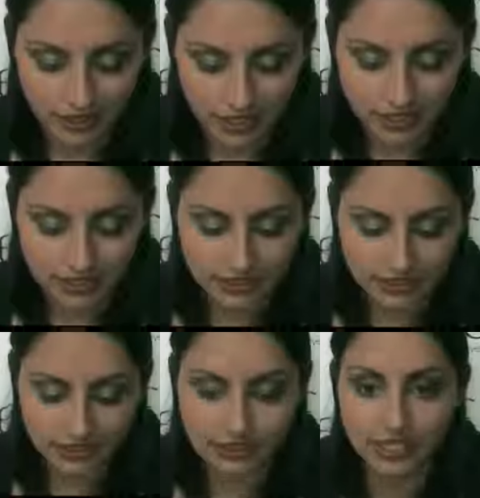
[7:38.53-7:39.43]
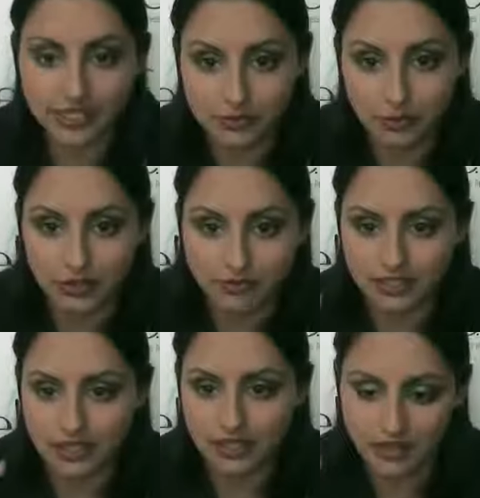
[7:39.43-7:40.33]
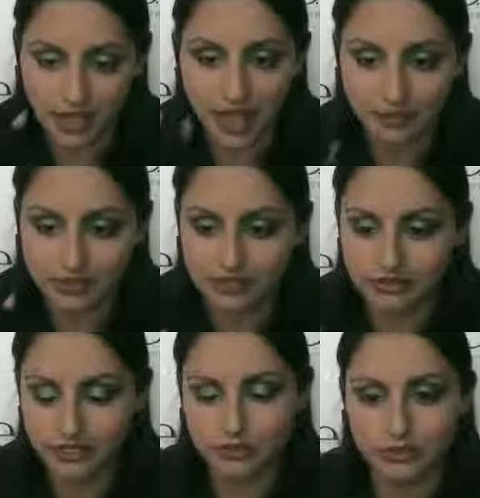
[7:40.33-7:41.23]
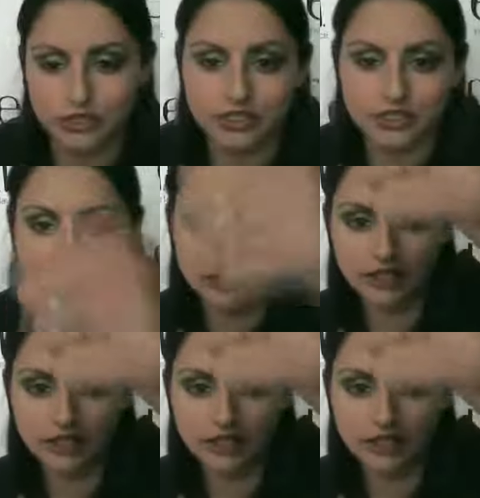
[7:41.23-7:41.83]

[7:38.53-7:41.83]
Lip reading: This one, they're absolutely gorgeous.